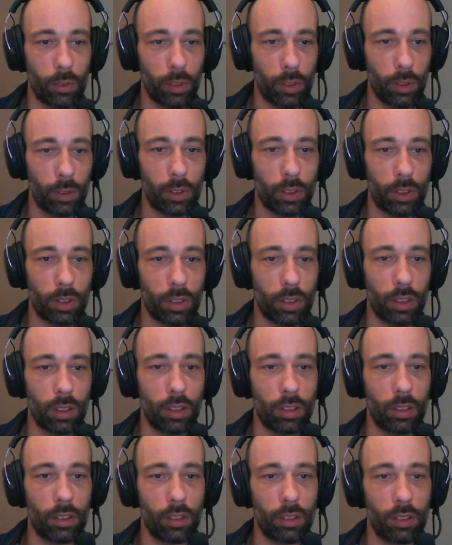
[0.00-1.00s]
use.
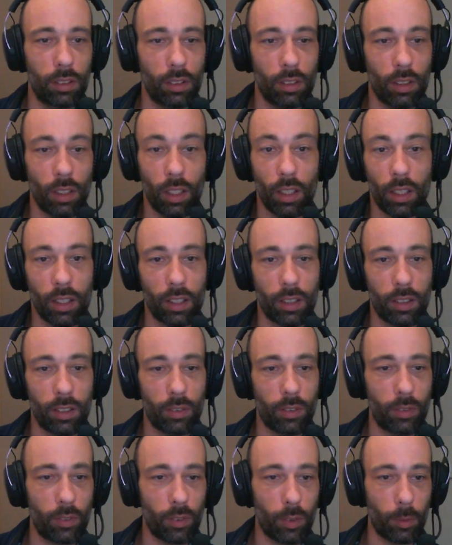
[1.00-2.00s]
I like it
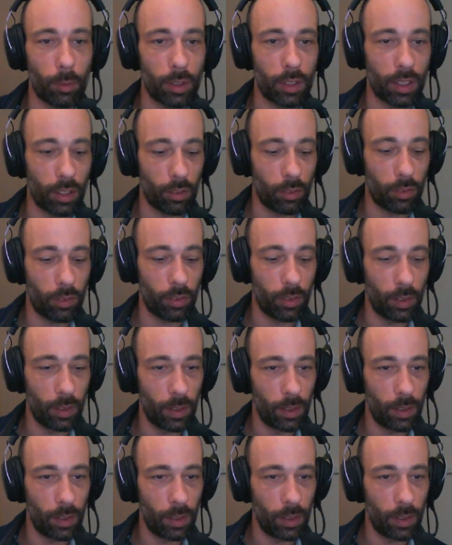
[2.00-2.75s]
for myself.